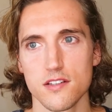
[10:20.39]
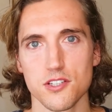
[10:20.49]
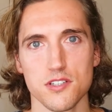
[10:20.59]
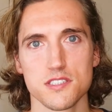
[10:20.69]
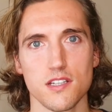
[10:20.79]

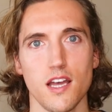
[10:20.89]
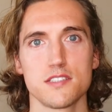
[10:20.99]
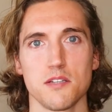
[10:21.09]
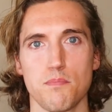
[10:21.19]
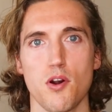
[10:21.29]
So
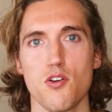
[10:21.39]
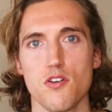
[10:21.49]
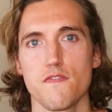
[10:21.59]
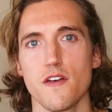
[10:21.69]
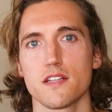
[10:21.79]
it's a
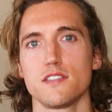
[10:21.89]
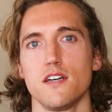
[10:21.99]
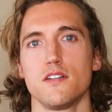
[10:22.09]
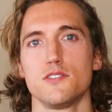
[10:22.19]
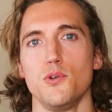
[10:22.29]
perfect
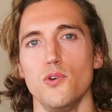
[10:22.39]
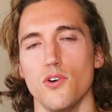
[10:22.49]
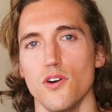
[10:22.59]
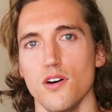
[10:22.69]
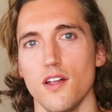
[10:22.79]

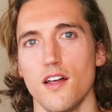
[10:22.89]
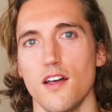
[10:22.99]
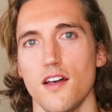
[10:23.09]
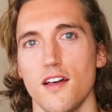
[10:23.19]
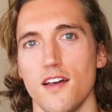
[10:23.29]
tool
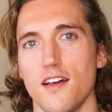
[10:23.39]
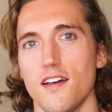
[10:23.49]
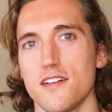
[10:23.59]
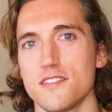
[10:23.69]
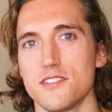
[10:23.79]

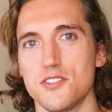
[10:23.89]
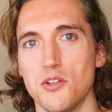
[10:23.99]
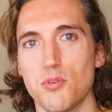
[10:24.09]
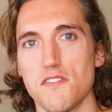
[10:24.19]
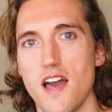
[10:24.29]

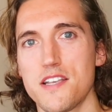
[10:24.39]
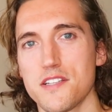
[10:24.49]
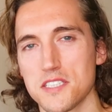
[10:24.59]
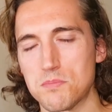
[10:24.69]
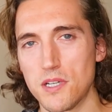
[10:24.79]
to prevent
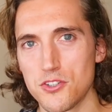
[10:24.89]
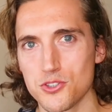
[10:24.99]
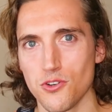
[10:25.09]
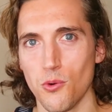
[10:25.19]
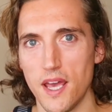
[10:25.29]
a
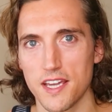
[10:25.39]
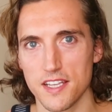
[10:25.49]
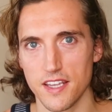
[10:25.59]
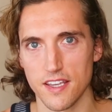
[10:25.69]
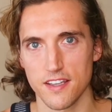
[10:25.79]
spiritual
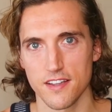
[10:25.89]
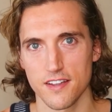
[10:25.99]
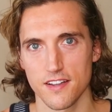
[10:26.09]
awakening.